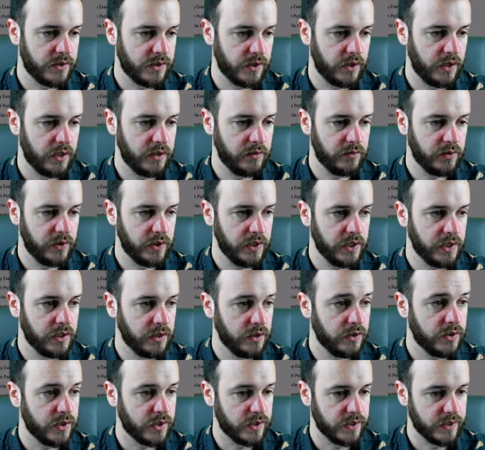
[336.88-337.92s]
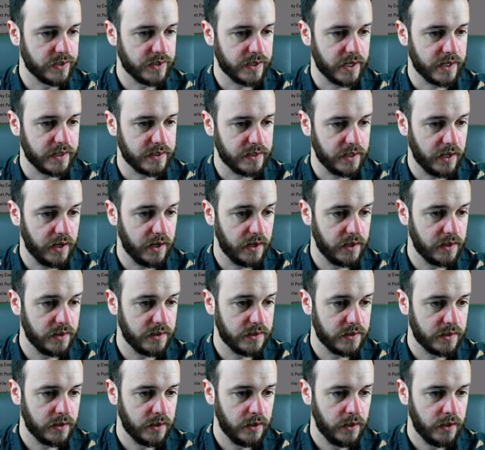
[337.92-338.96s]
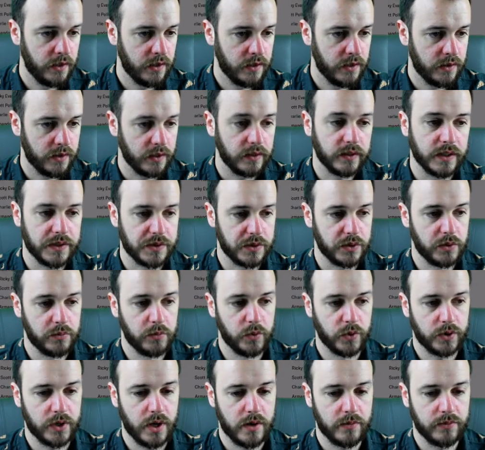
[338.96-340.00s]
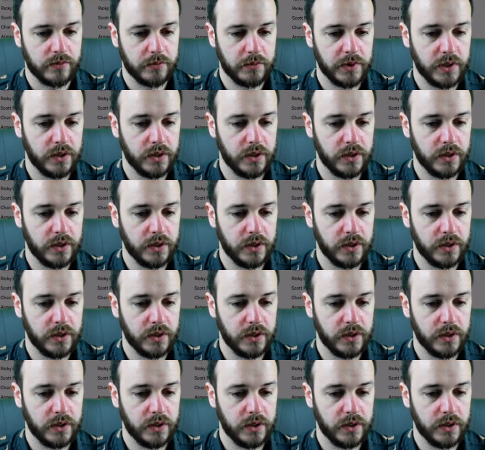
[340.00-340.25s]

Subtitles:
assertively, just to set standards. I think there's a lot more to come